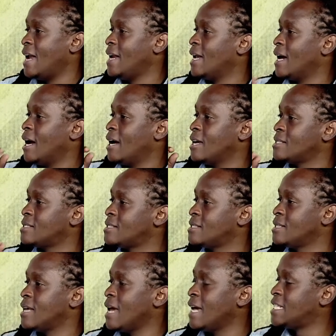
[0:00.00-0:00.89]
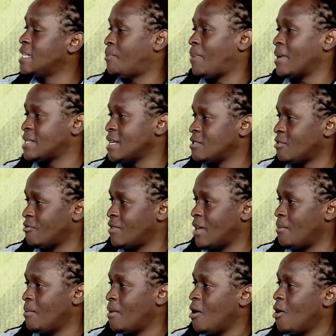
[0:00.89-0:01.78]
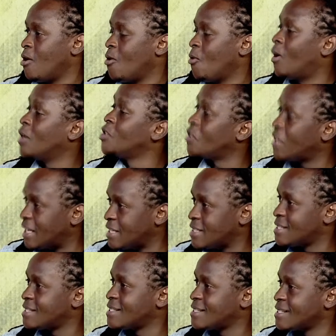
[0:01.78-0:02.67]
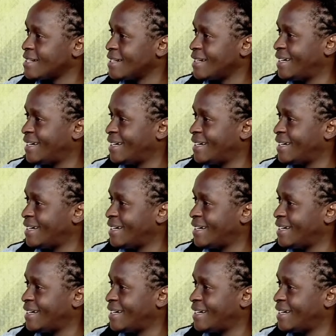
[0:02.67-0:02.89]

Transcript: And eighty percent of them were journalists.